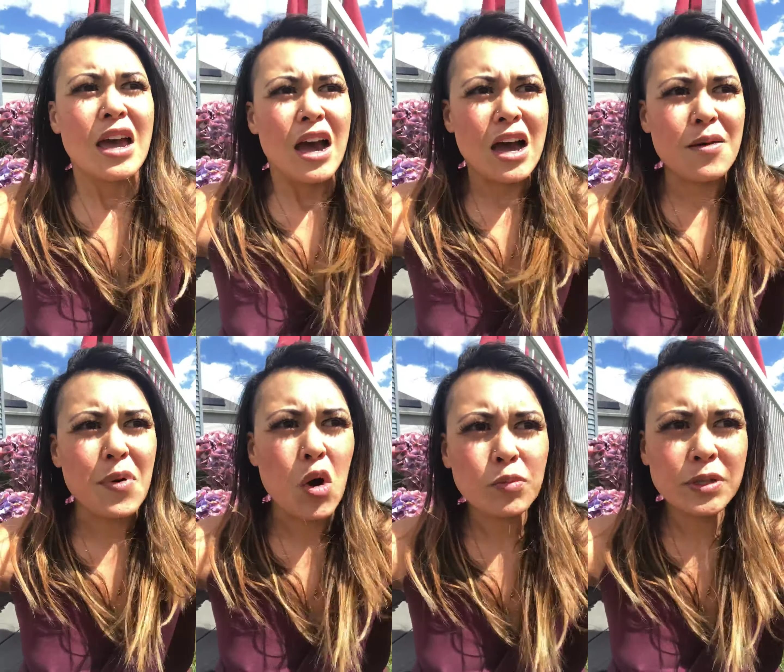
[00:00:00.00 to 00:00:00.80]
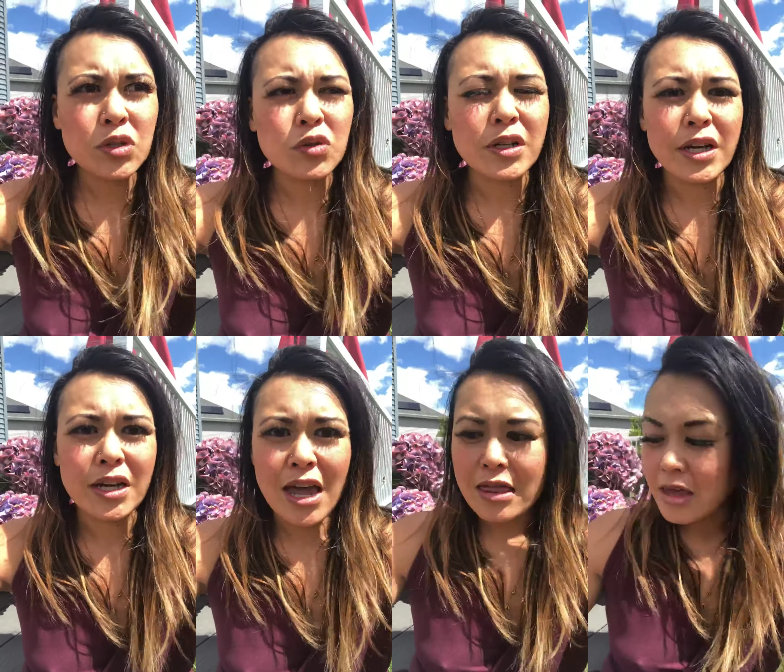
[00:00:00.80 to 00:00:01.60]

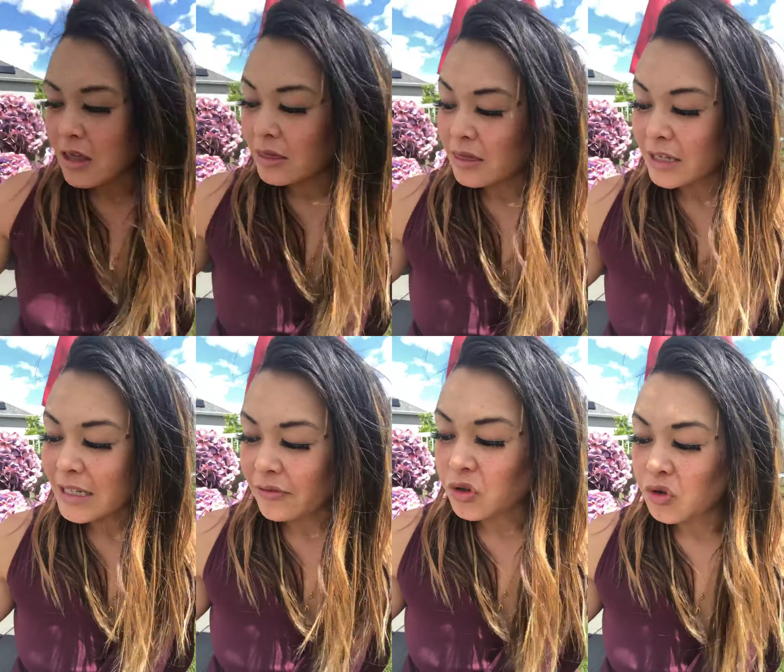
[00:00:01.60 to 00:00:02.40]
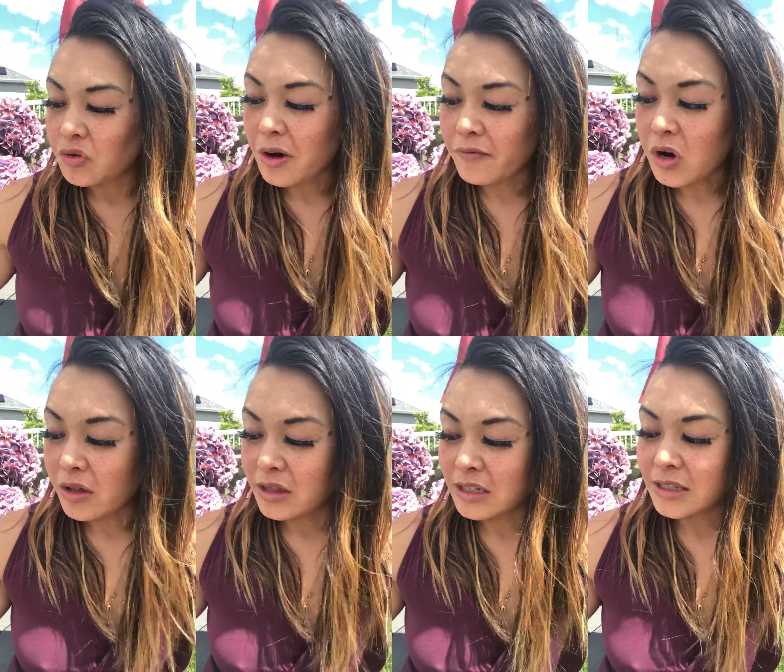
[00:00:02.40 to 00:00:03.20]
Homeschooling, and then this afternoon I've
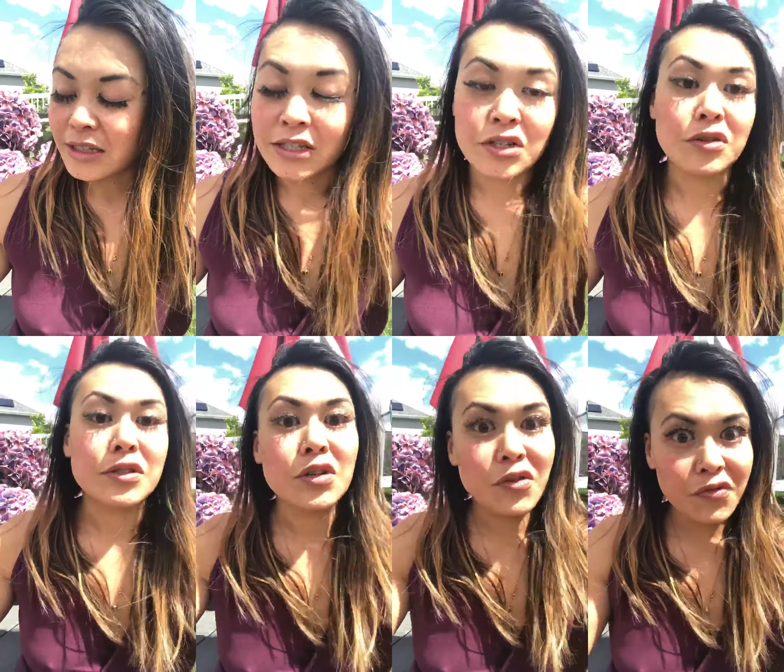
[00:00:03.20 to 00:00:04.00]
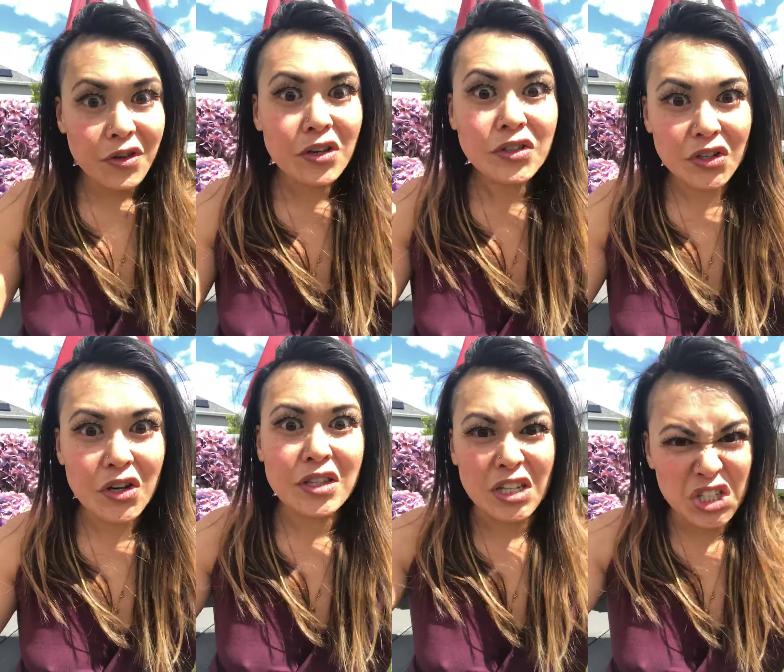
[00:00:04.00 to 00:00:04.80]
got these things to do. So it feels
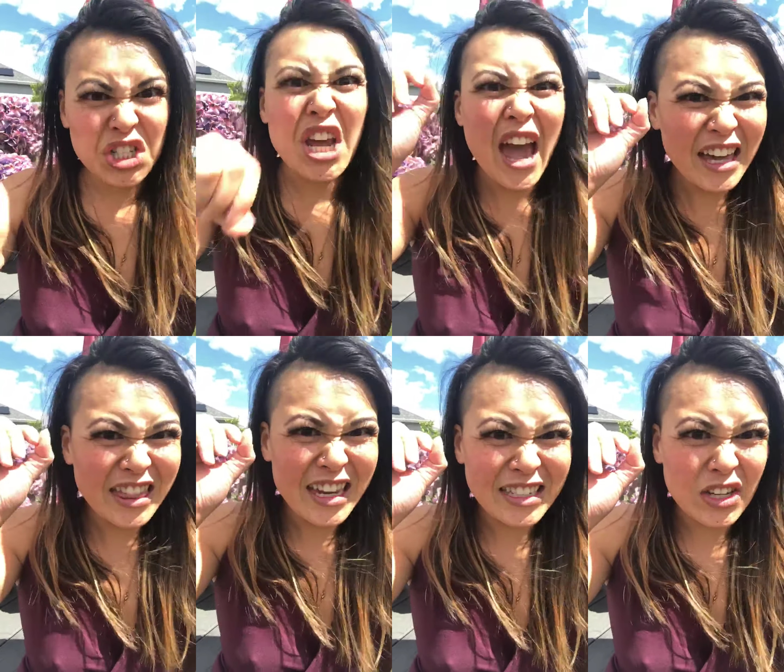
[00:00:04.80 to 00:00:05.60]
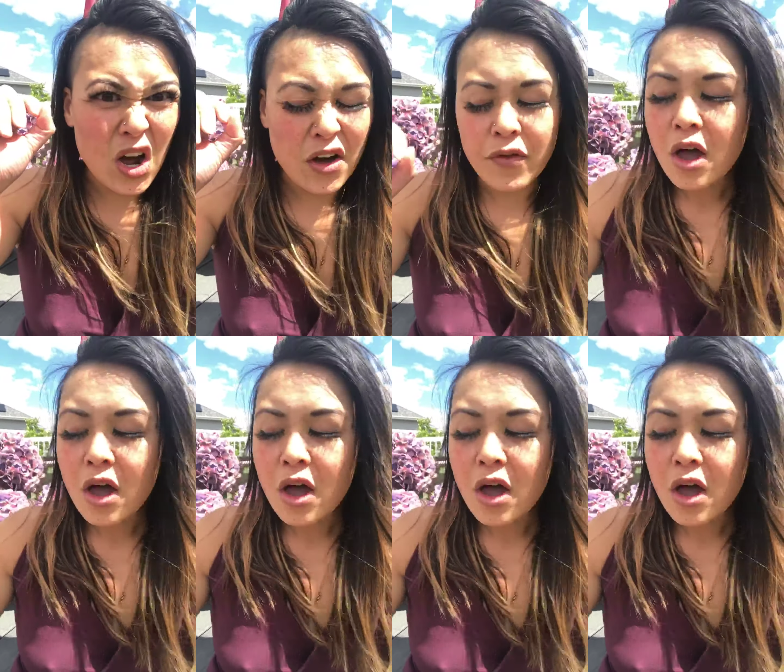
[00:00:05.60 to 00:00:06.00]
good to check things off.